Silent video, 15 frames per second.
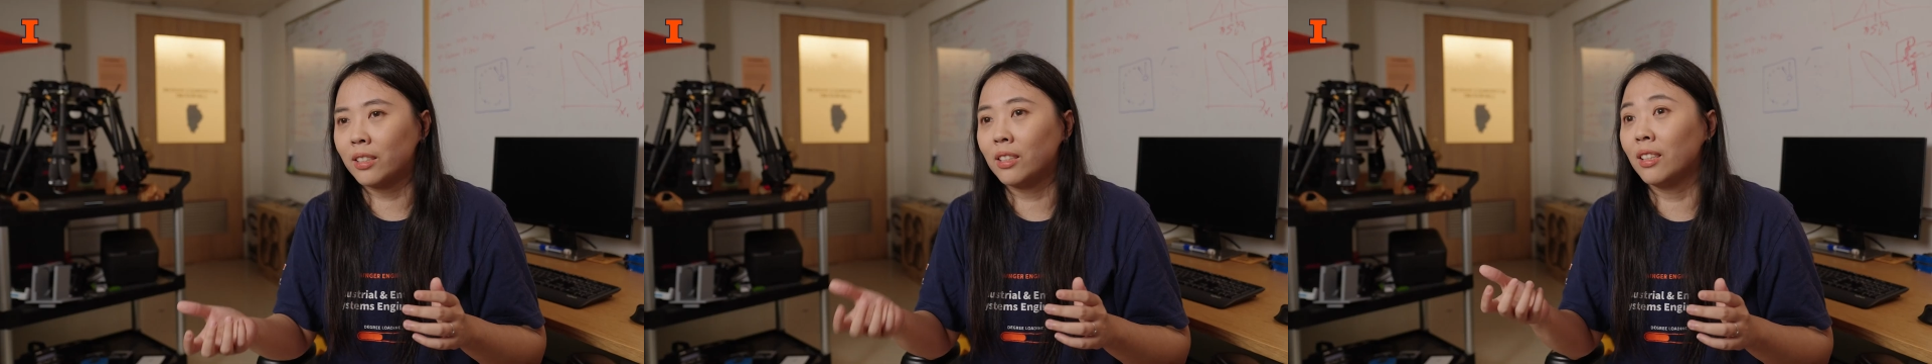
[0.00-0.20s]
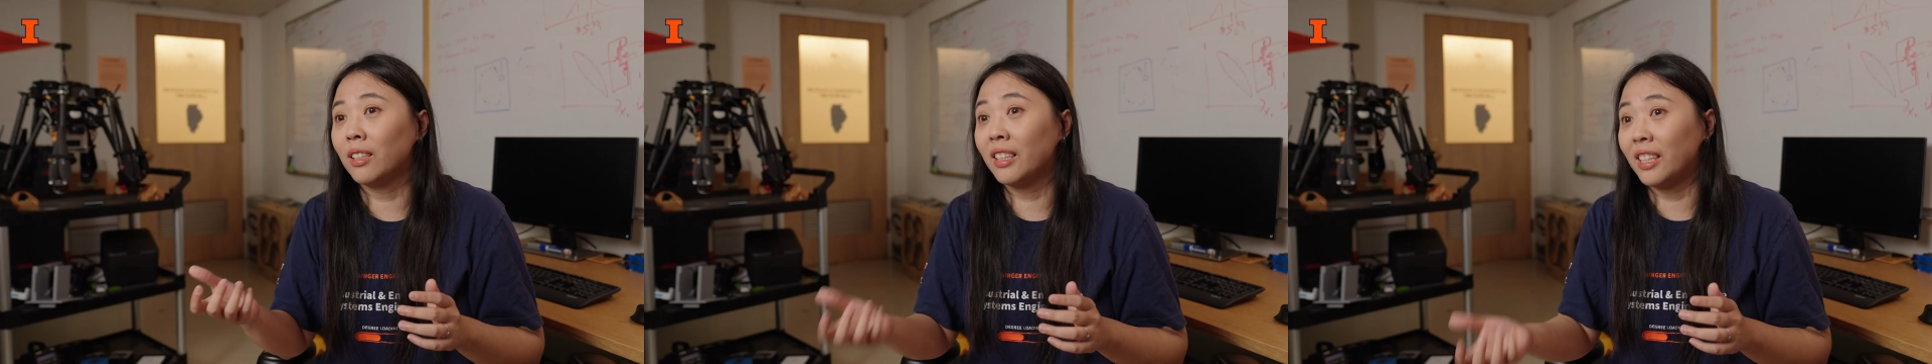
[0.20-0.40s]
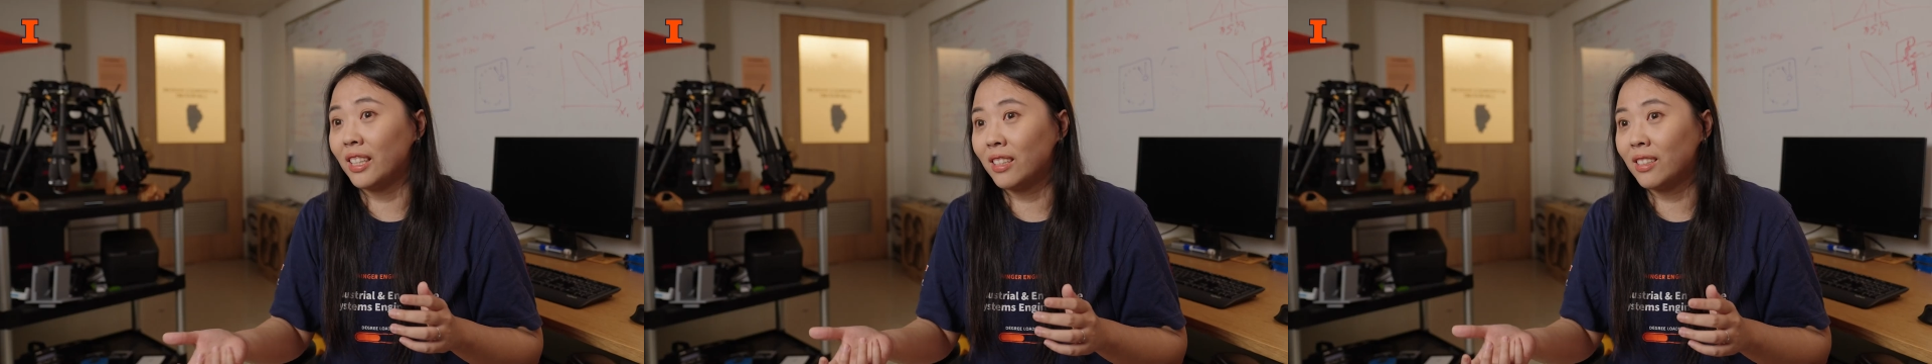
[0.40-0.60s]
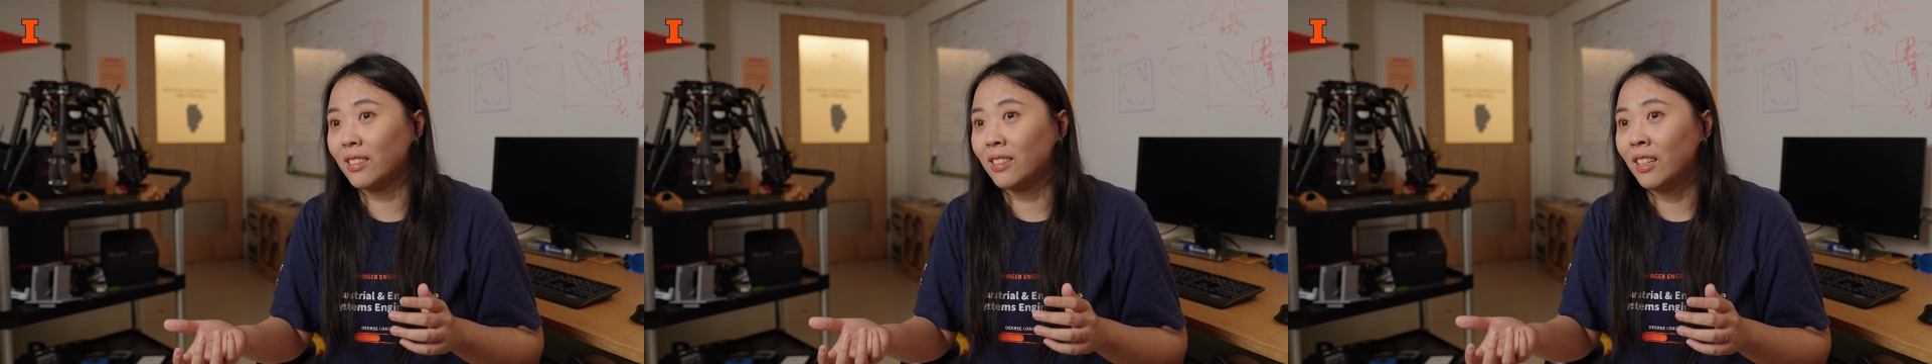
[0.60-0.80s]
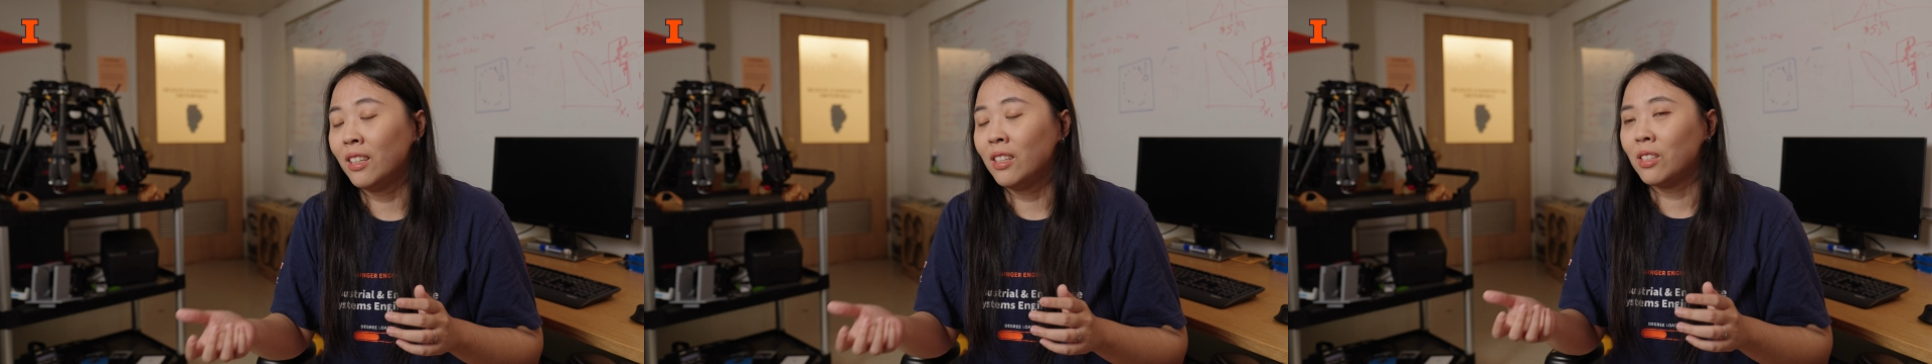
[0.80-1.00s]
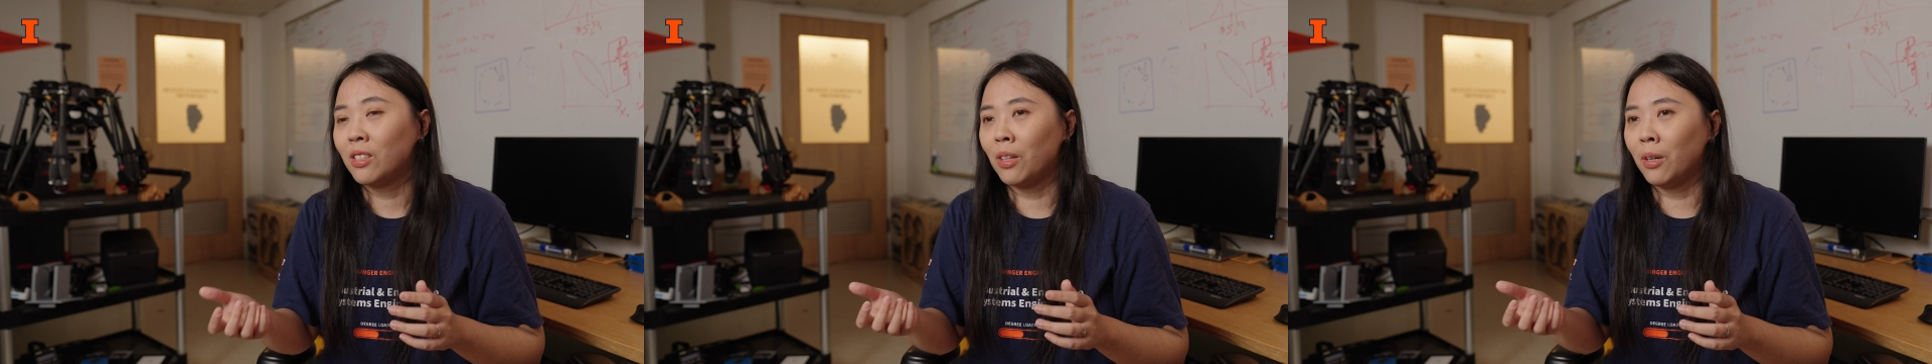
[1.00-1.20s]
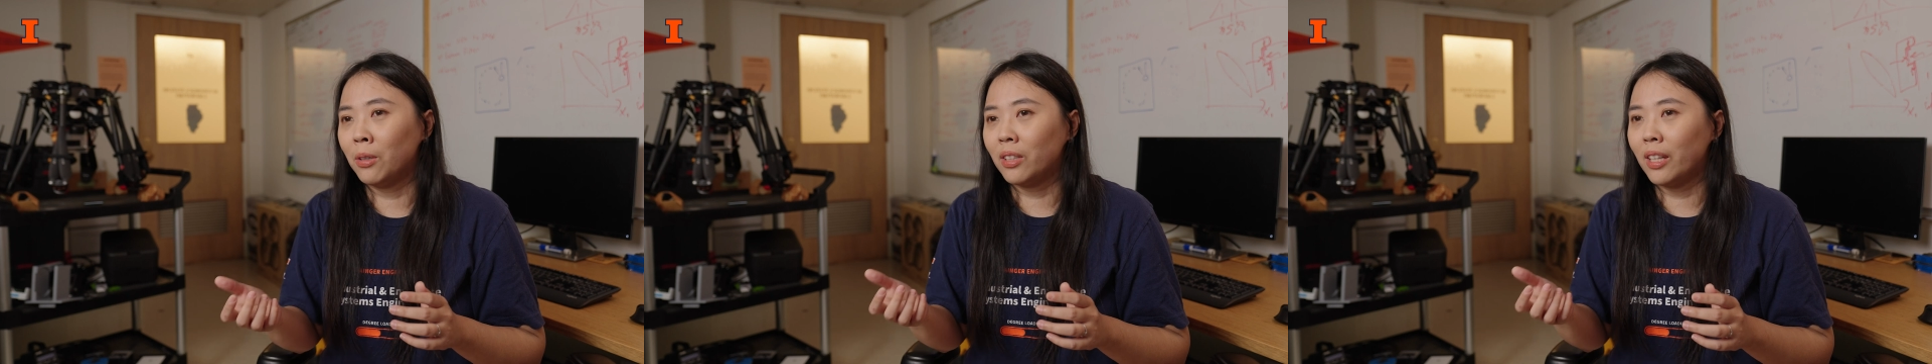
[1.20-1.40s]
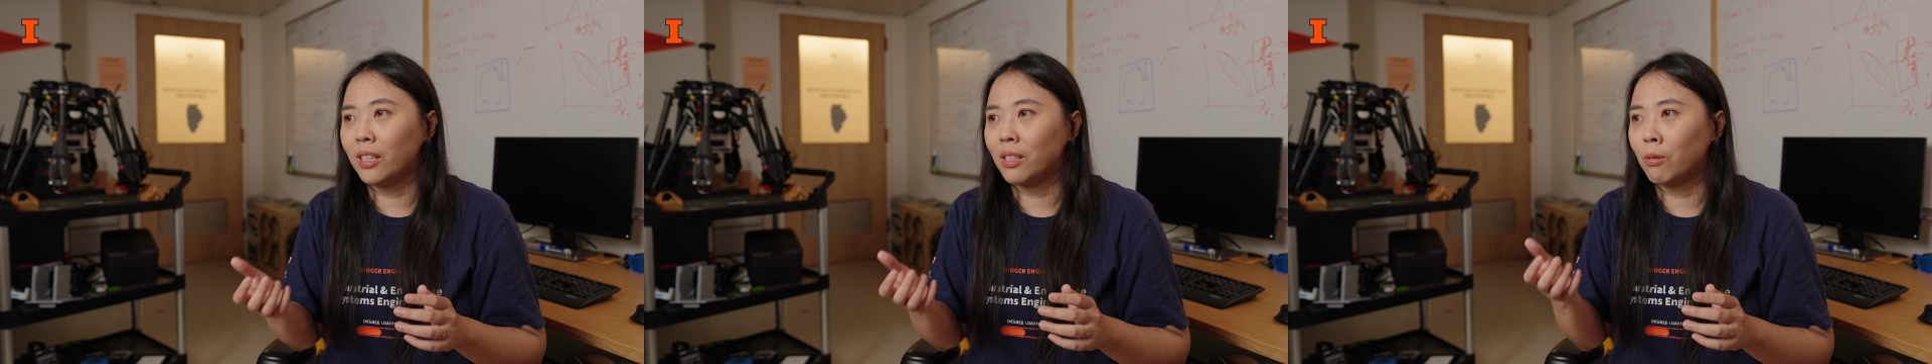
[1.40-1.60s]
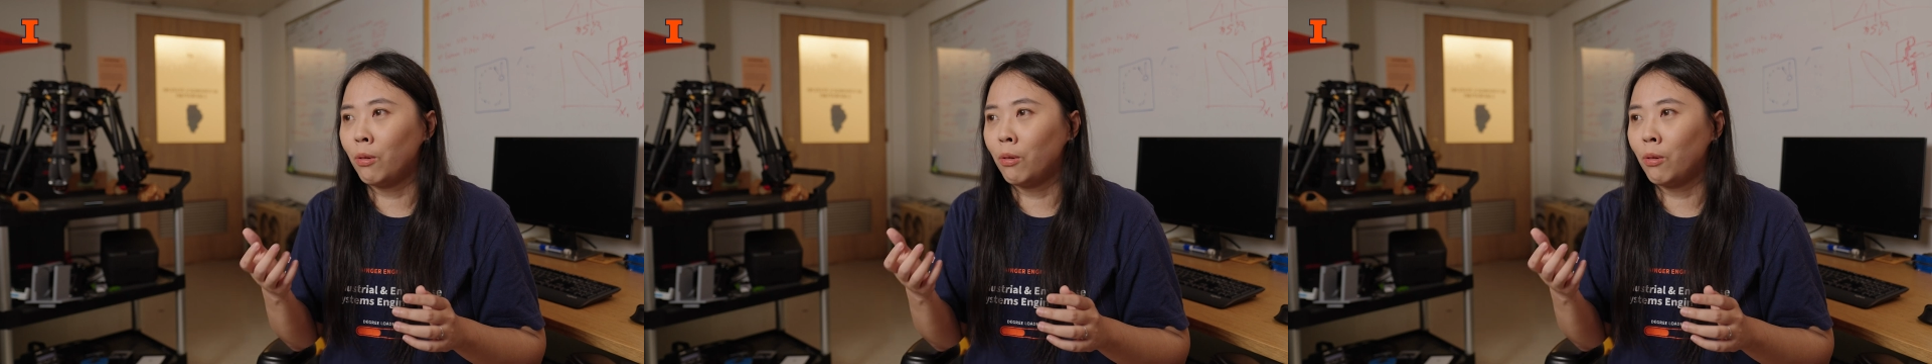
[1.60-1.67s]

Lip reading: the leaks. So that's